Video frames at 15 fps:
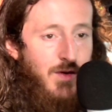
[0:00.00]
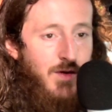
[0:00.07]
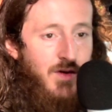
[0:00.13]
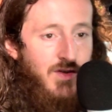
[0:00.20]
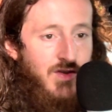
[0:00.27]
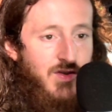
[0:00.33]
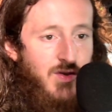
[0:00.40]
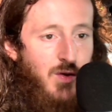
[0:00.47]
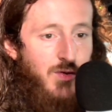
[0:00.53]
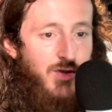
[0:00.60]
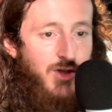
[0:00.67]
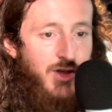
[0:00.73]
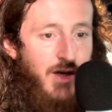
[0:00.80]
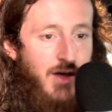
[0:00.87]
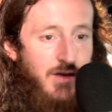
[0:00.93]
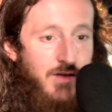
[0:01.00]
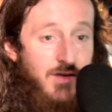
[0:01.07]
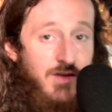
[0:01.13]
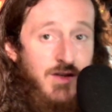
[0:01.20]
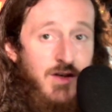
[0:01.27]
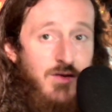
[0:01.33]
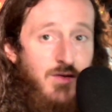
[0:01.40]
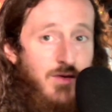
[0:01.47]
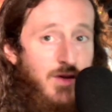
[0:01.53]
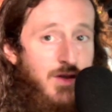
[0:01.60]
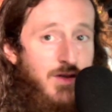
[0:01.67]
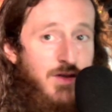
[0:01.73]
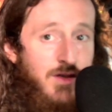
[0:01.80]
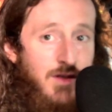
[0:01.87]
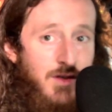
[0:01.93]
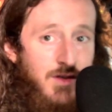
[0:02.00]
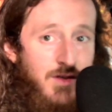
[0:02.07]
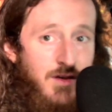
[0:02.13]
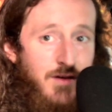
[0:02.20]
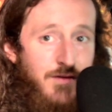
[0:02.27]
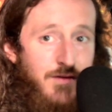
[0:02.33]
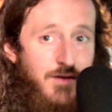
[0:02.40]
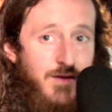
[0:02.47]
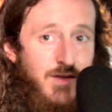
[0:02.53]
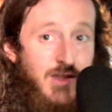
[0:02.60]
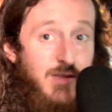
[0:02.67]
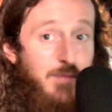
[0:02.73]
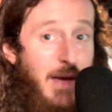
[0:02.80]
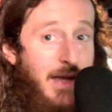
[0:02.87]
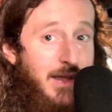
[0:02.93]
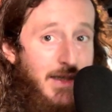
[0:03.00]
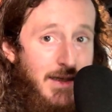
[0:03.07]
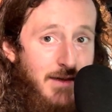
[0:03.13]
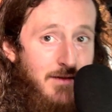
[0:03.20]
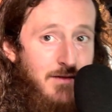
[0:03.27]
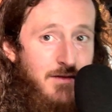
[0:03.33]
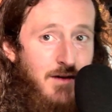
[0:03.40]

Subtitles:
associate the synchronicities of spelling